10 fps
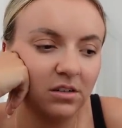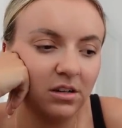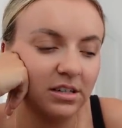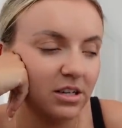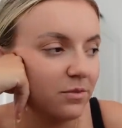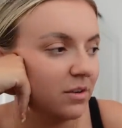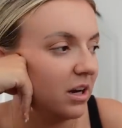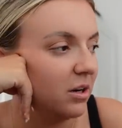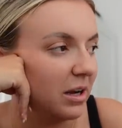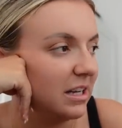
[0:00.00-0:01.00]
I don't
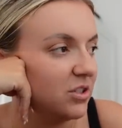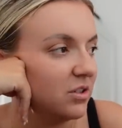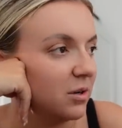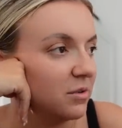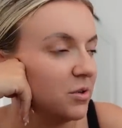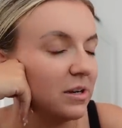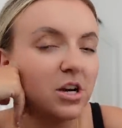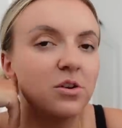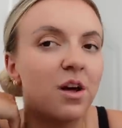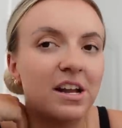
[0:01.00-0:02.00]
know. I literally don't know what to do. I don't know.